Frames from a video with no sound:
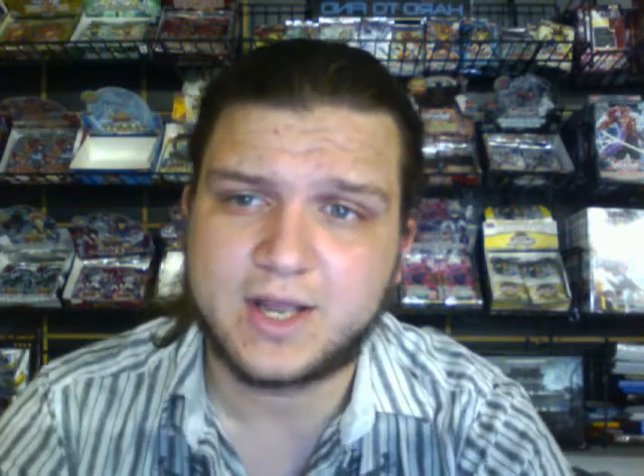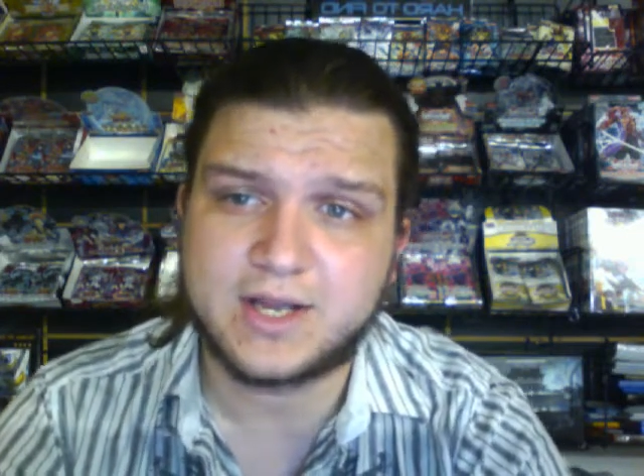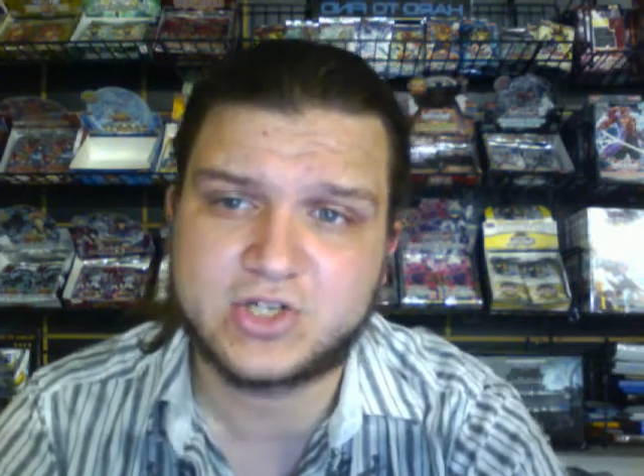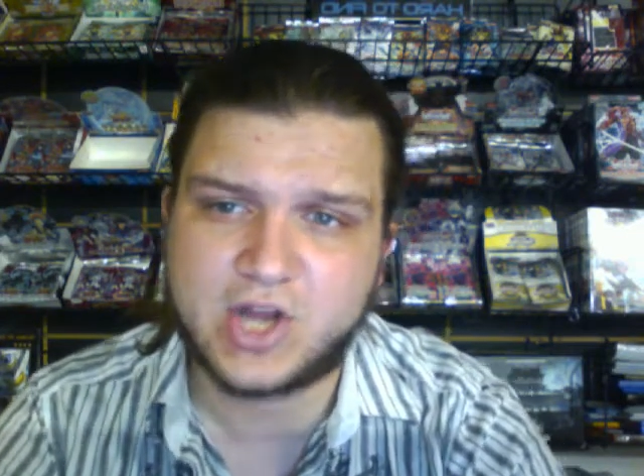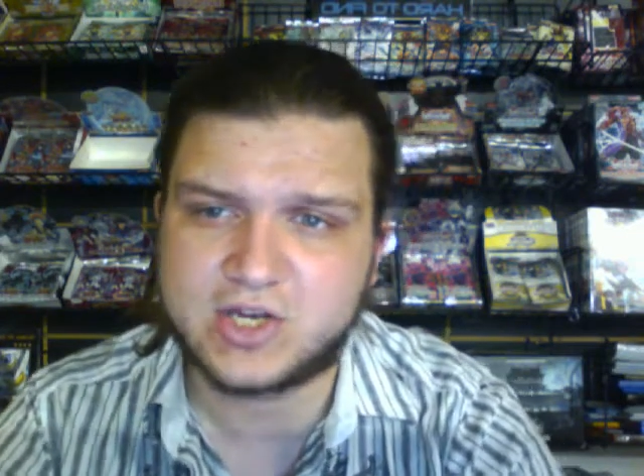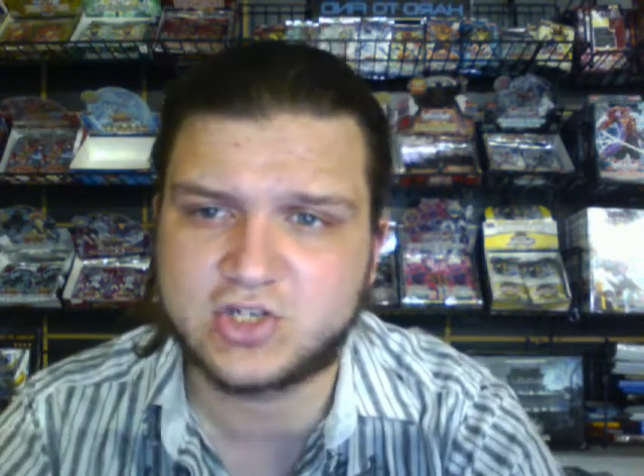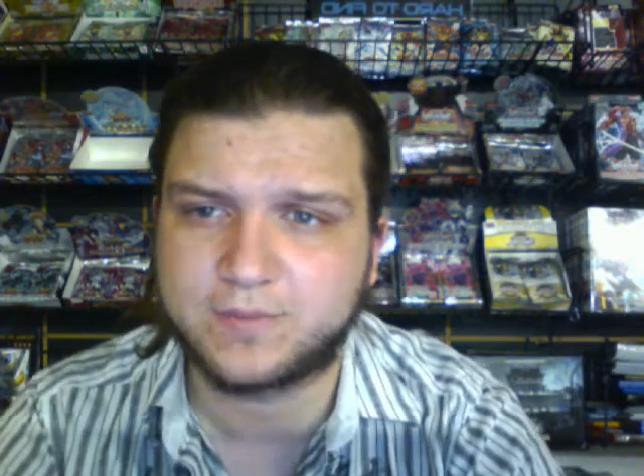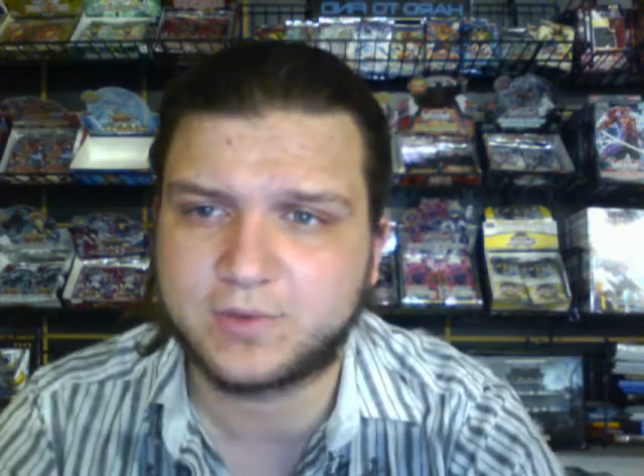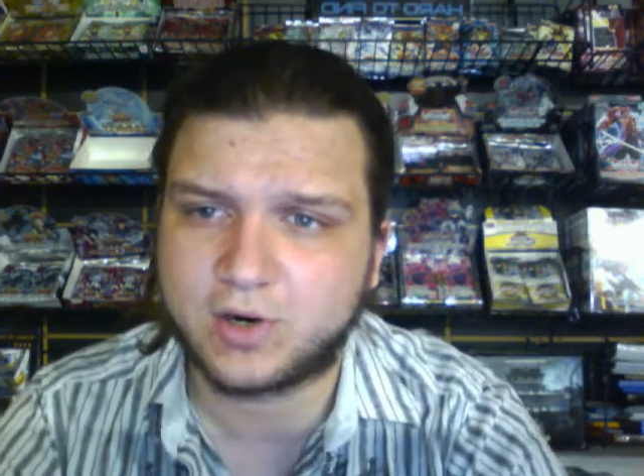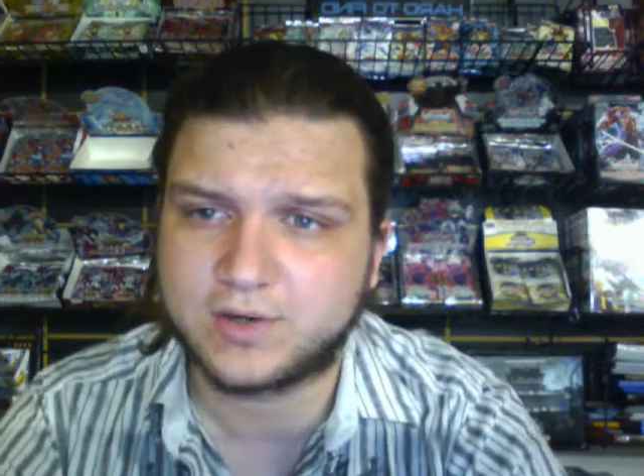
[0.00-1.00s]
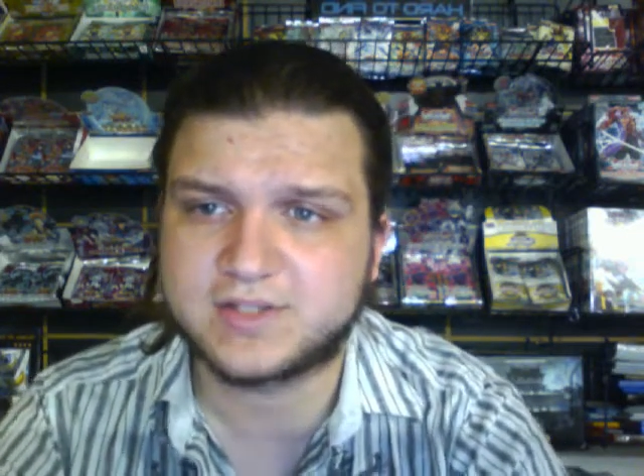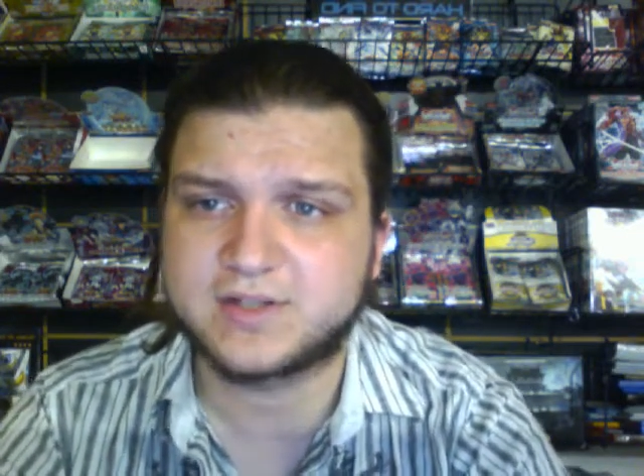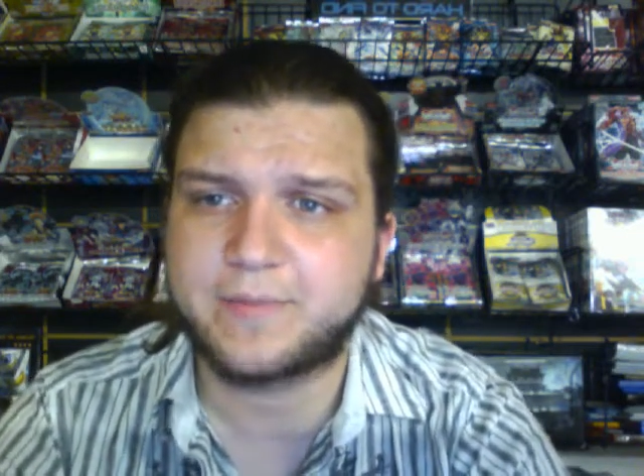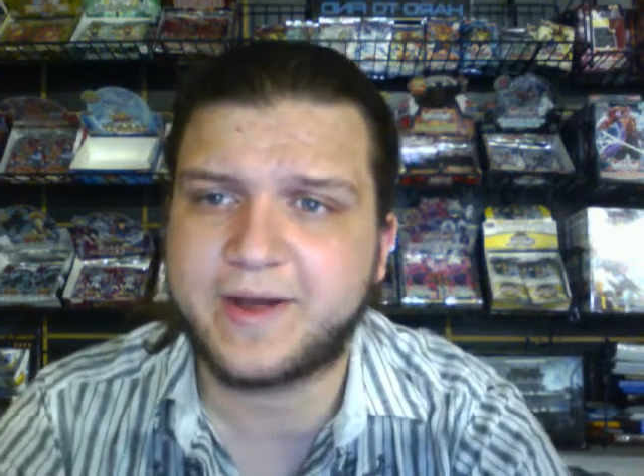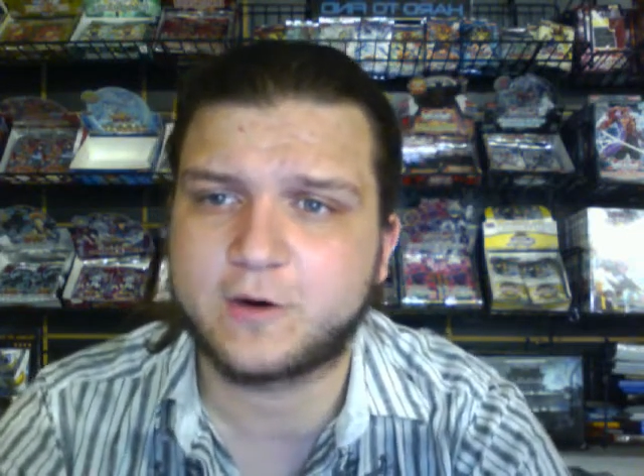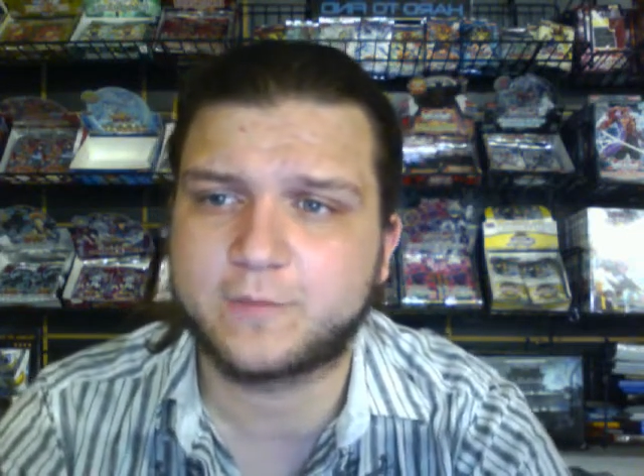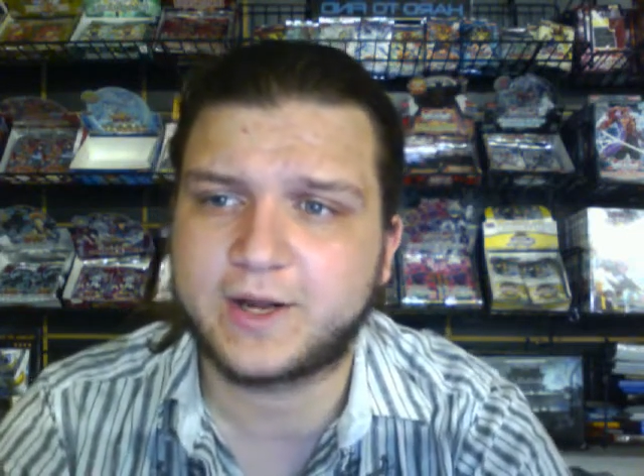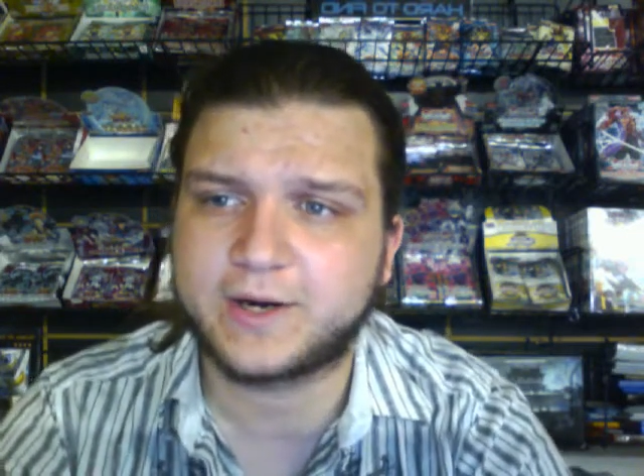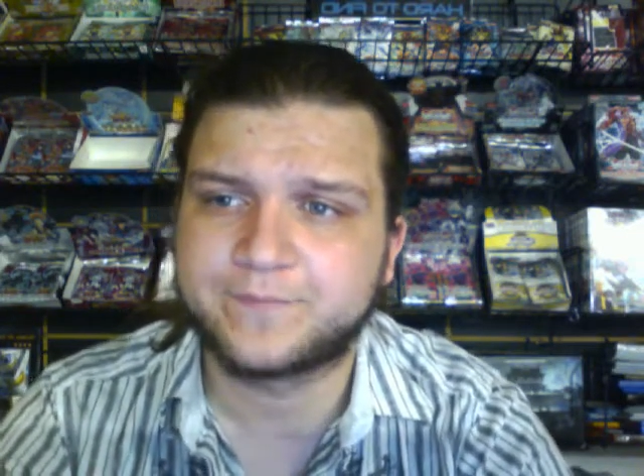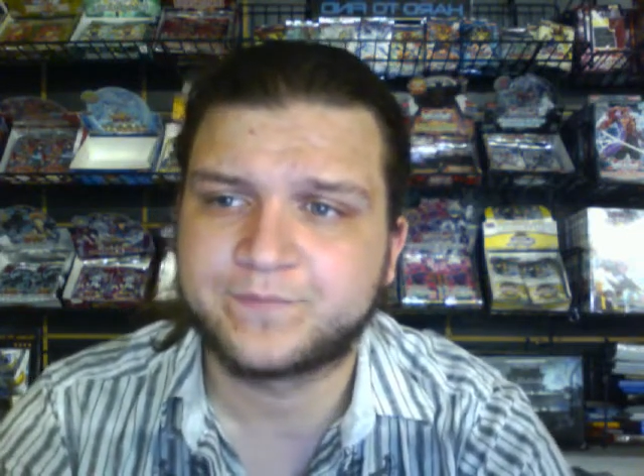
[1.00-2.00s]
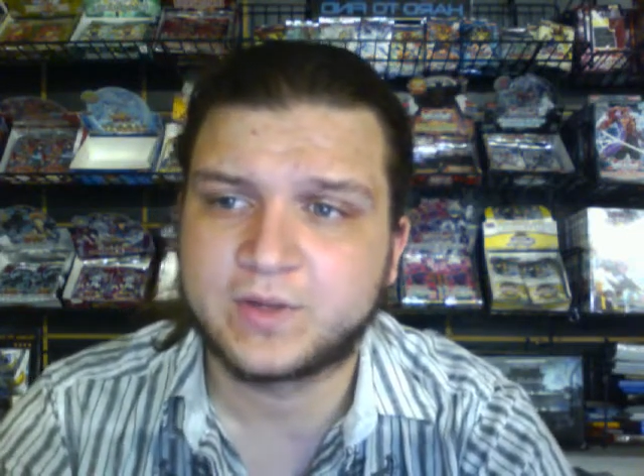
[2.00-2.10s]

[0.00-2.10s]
and change up cards in the Battle Pack.